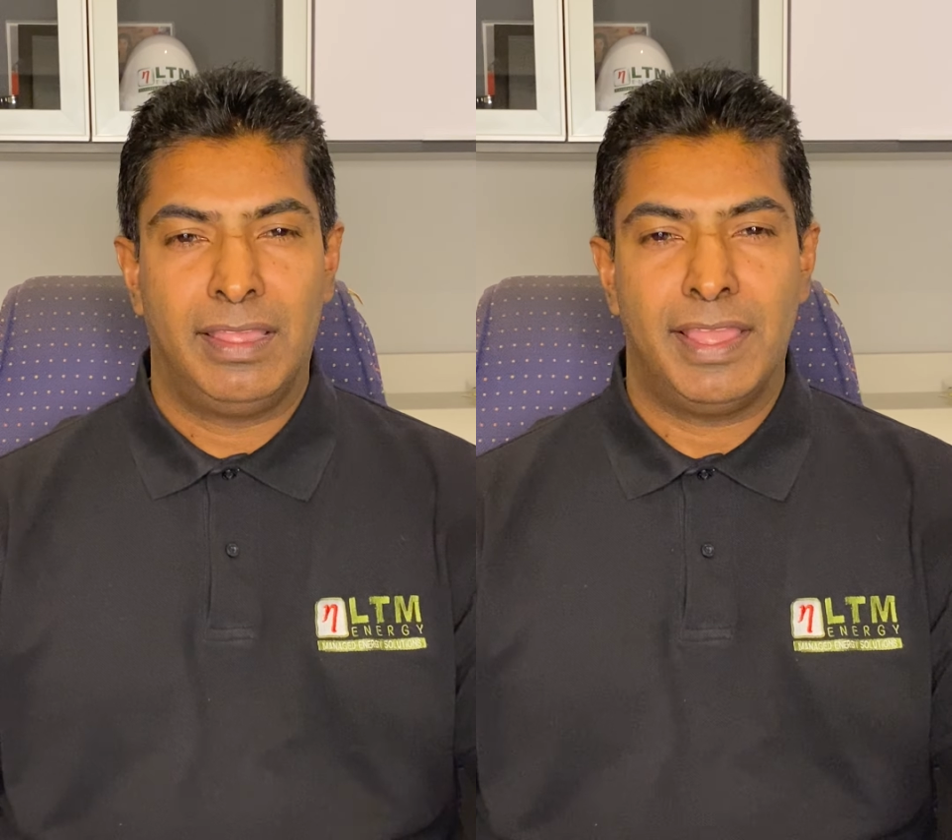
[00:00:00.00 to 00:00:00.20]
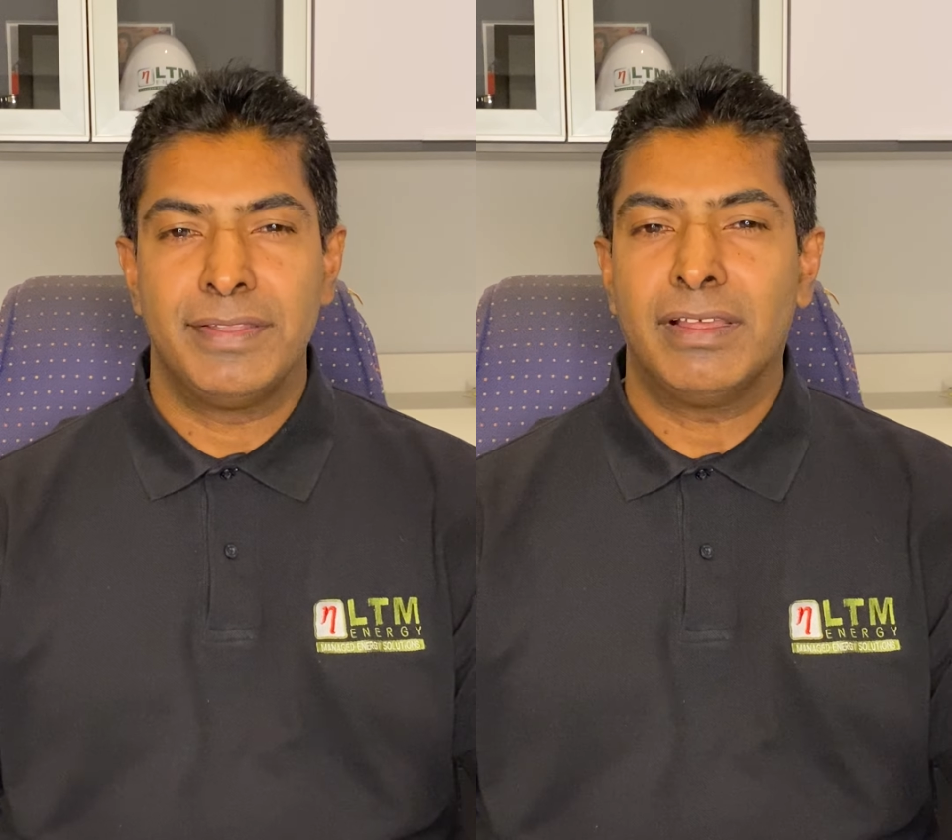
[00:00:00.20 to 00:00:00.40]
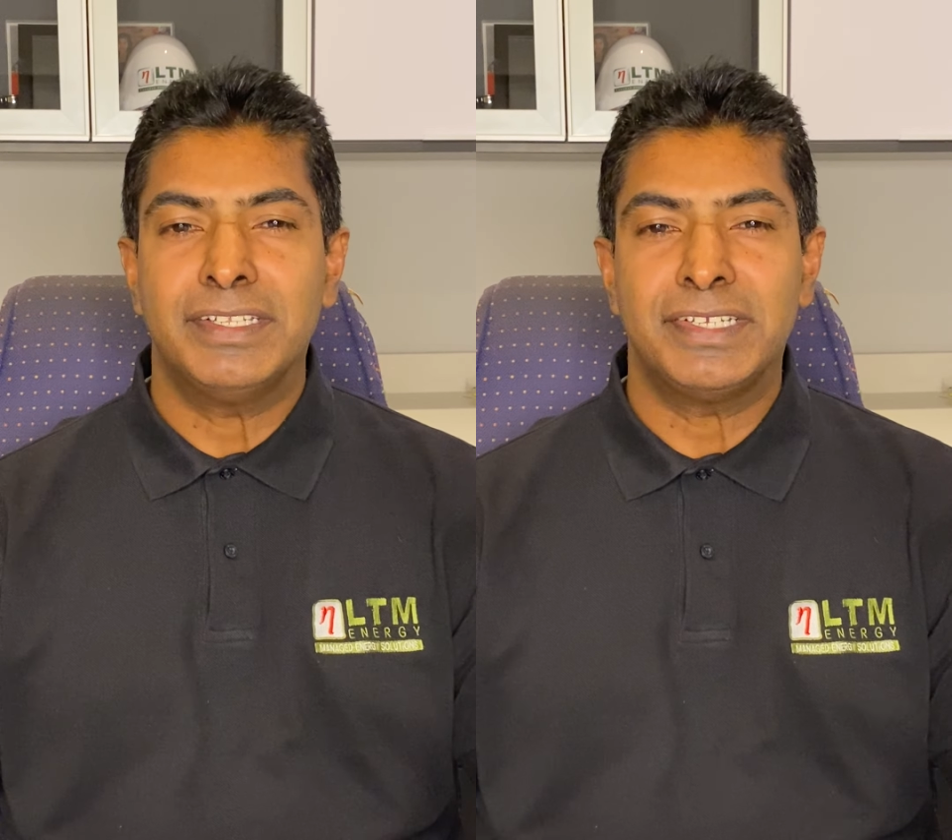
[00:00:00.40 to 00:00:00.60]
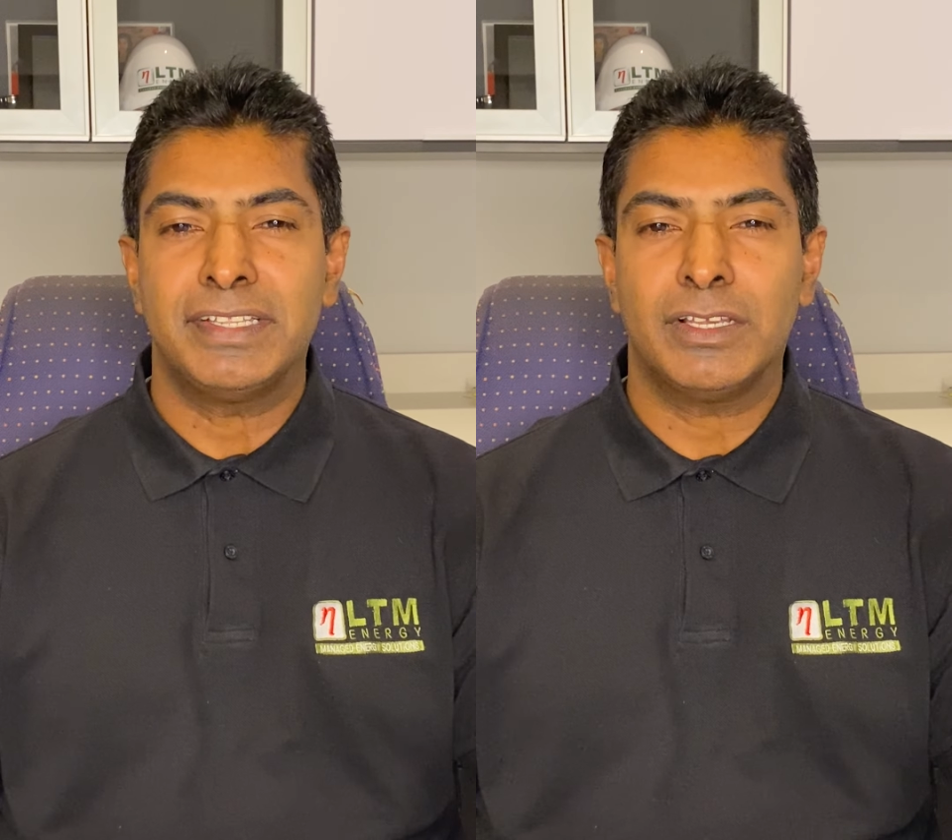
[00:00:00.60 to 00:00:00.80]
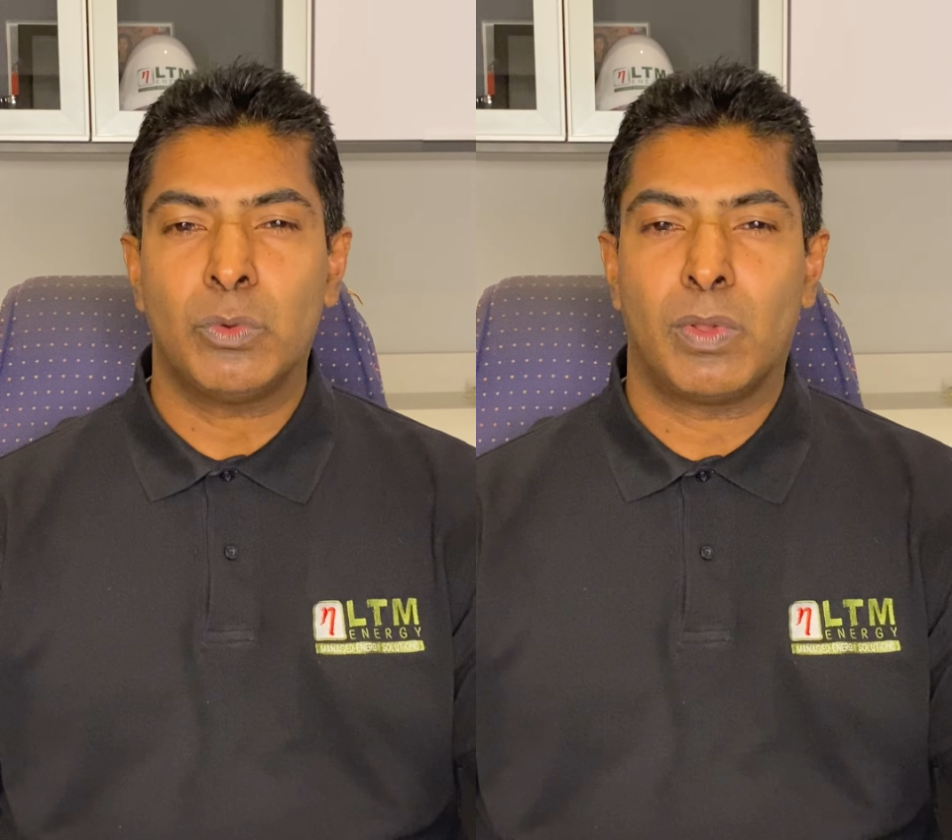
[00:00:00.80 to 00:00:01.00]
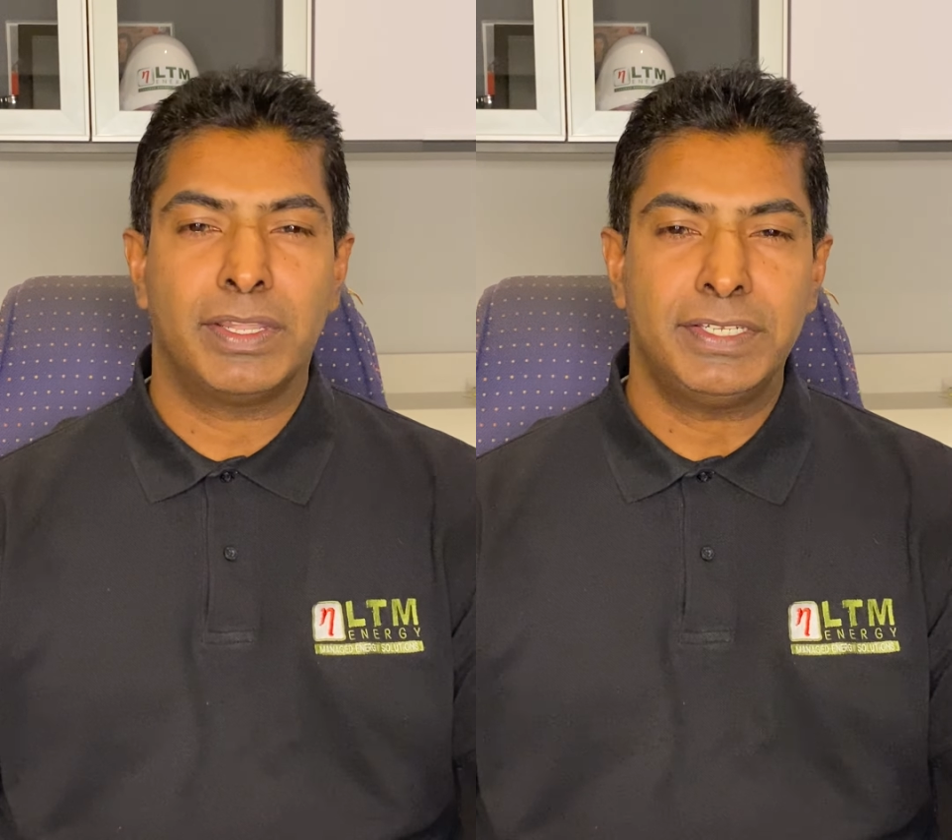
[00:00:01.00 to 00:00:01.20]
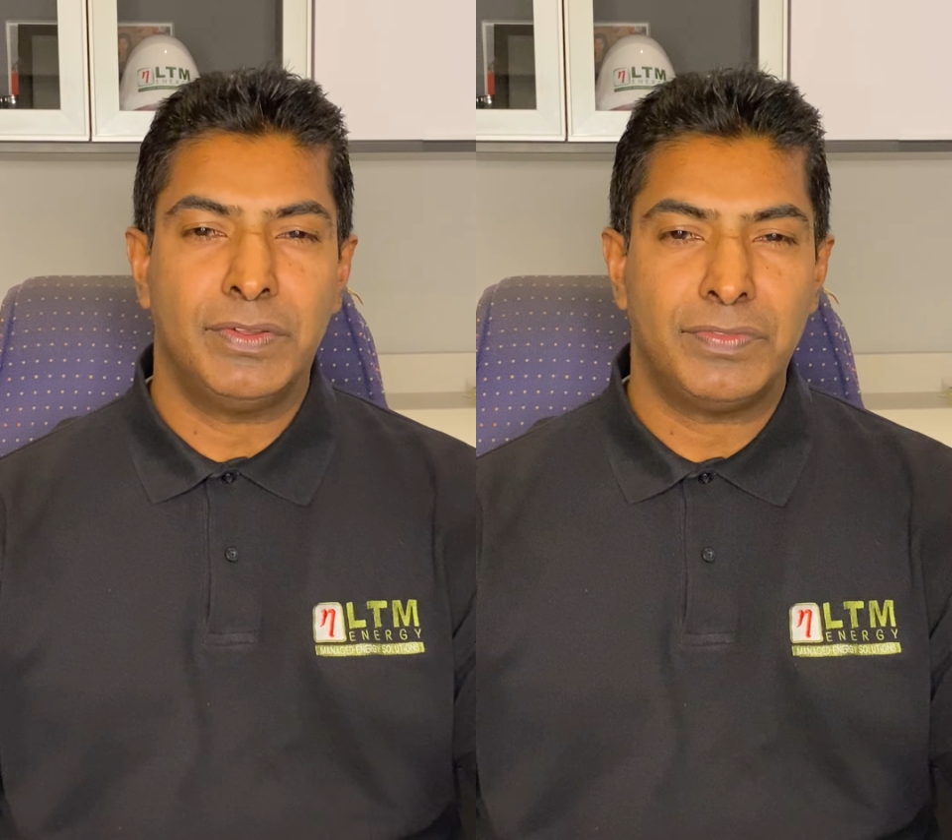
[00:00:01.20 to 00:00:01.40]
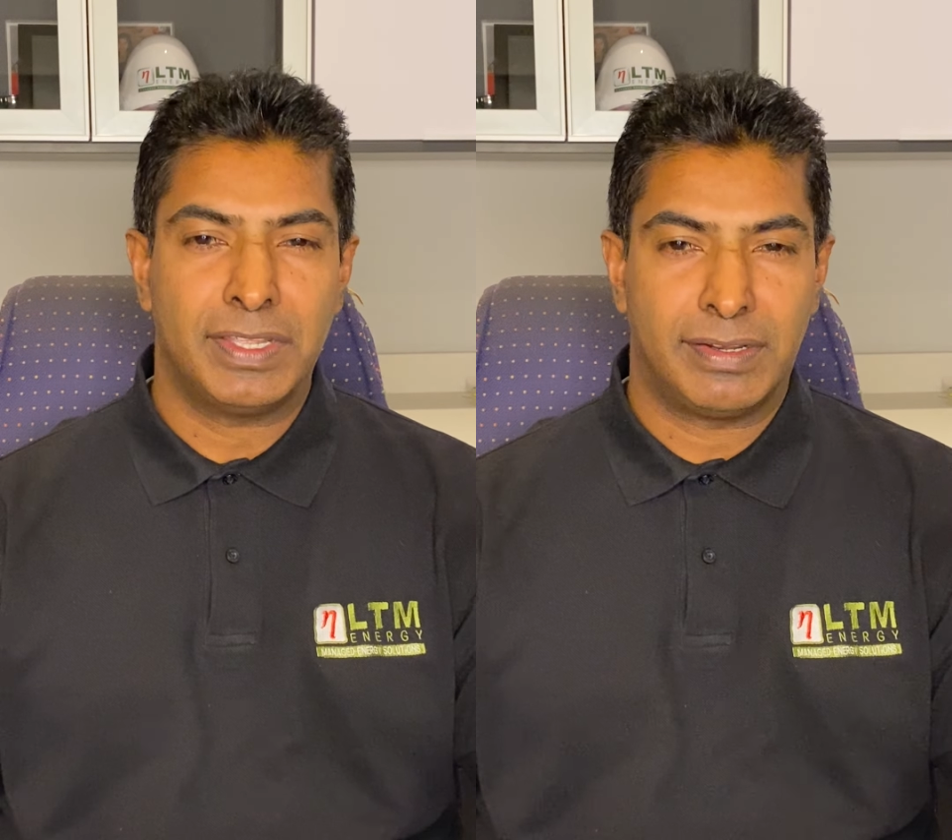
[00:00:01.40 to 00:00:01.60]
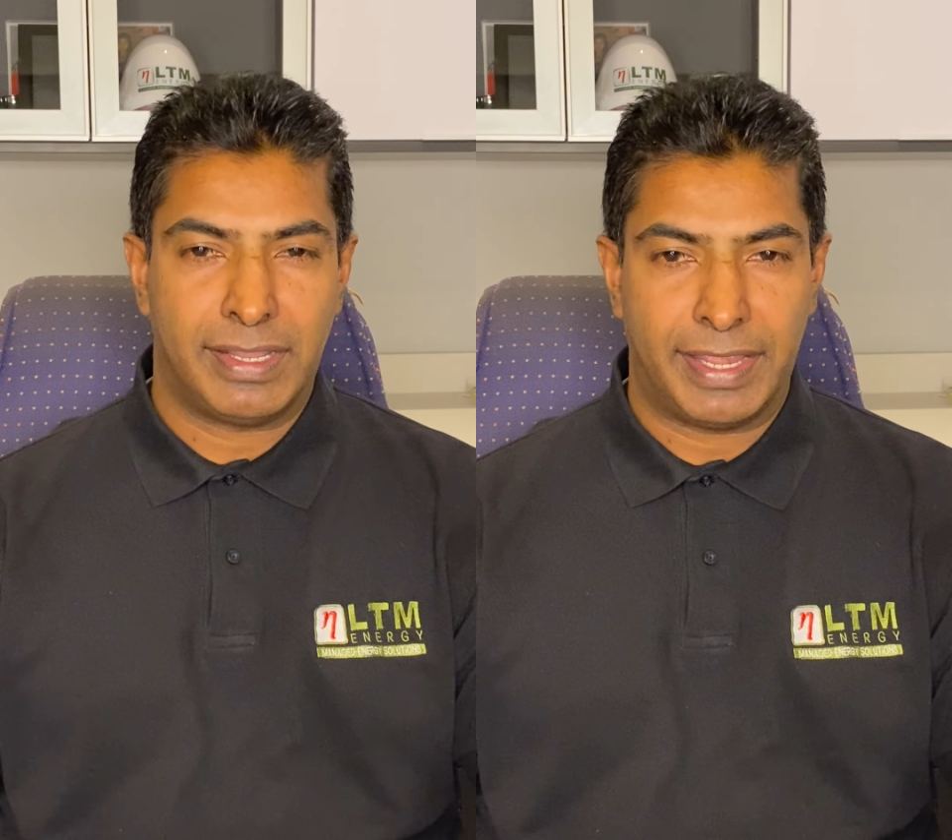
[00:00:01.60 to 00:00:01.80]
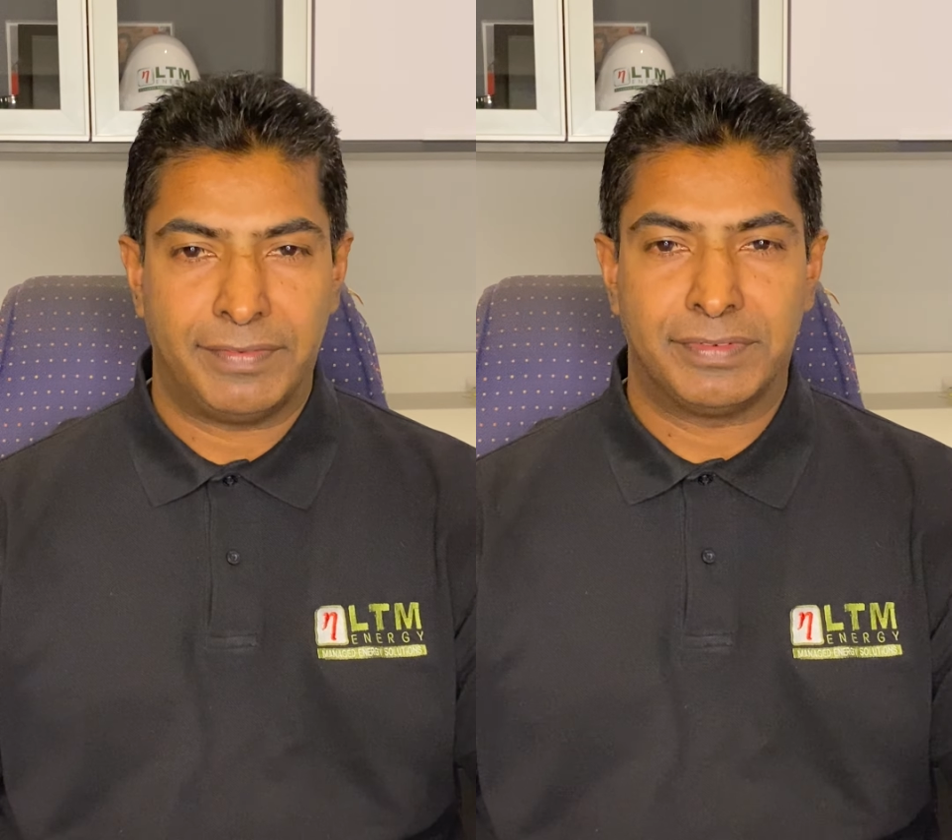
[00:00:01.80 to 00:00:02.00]
enhancing the quality of their
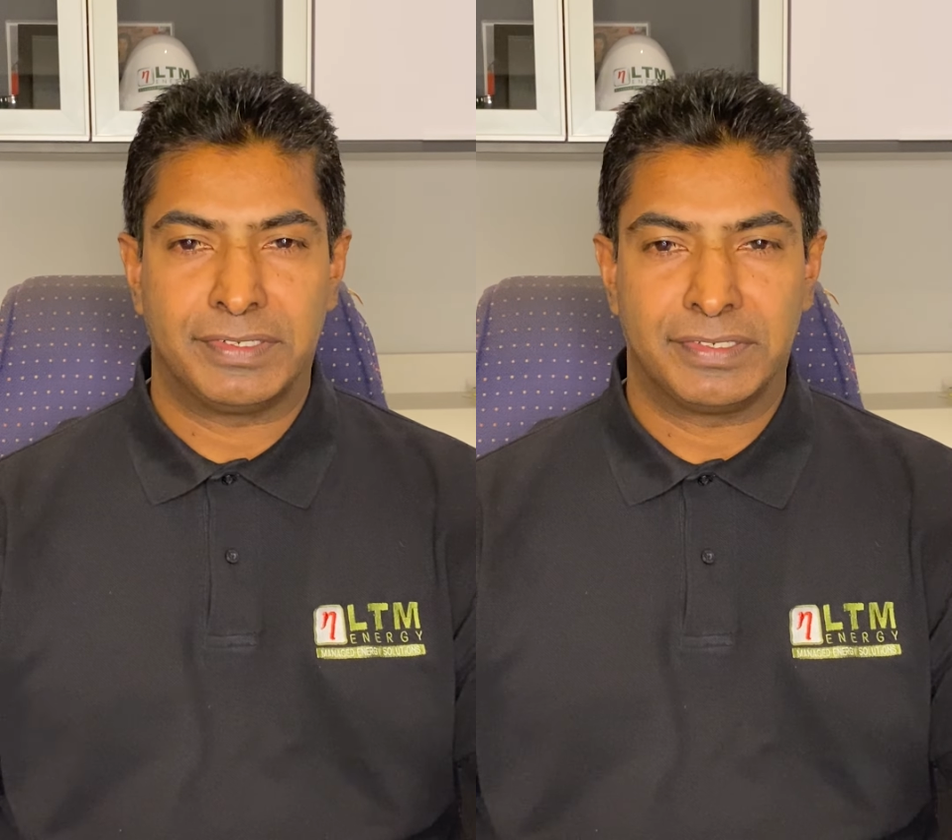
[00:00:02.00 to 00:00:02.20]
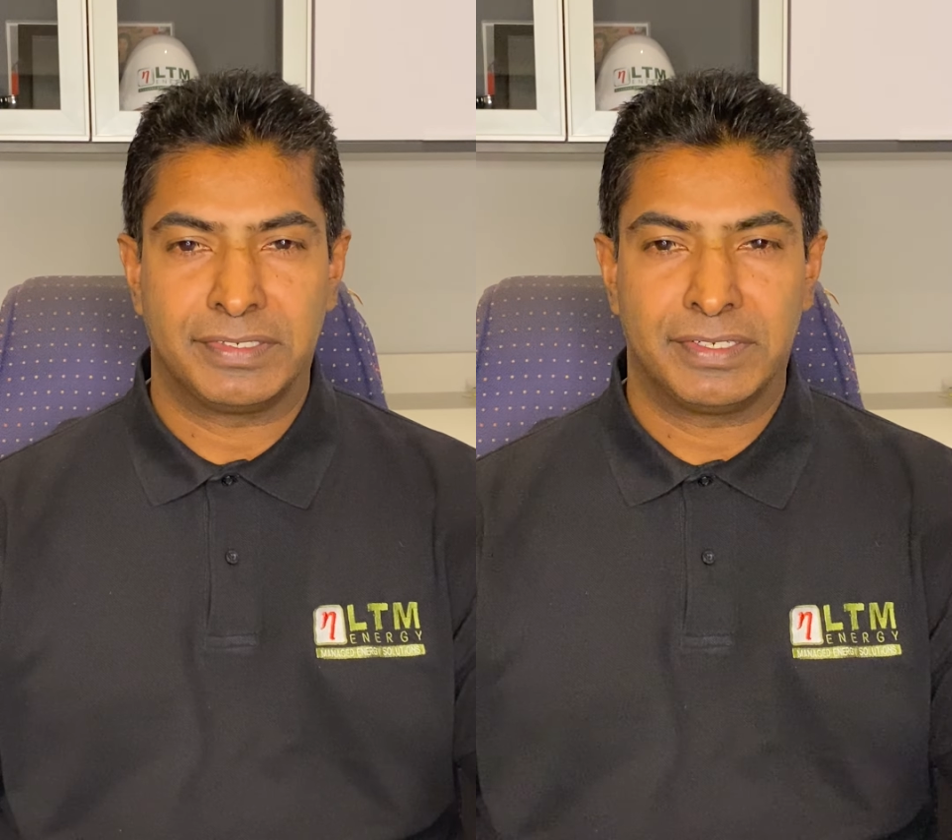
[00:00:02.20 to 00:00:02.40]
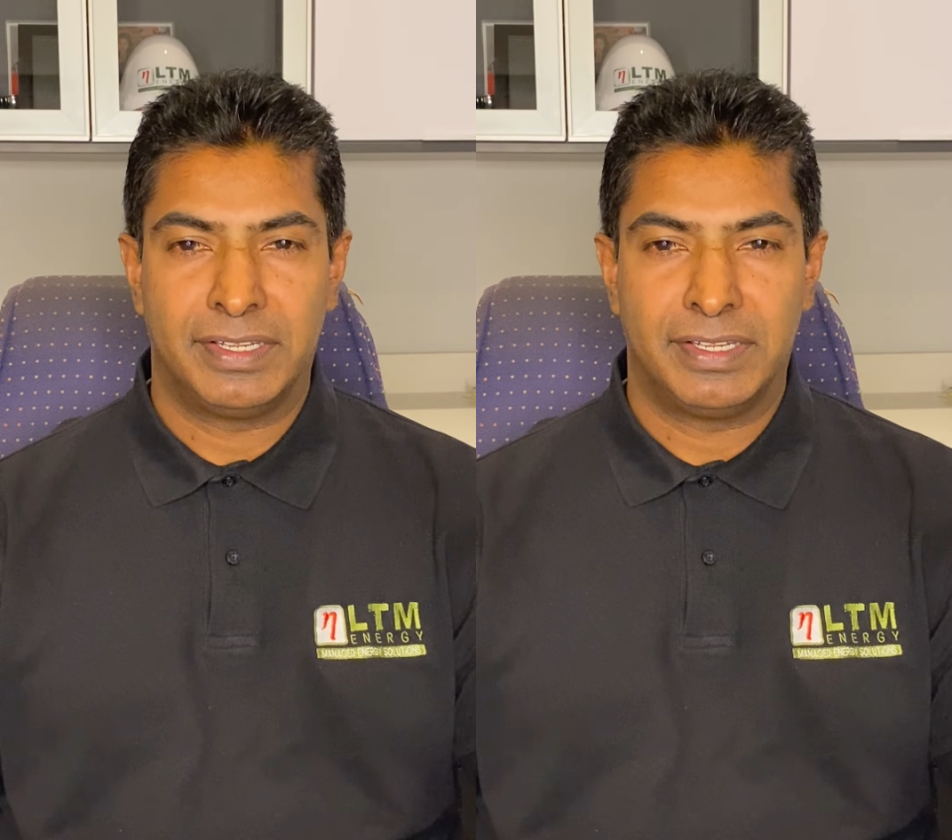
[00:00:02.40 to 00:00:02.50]
lives.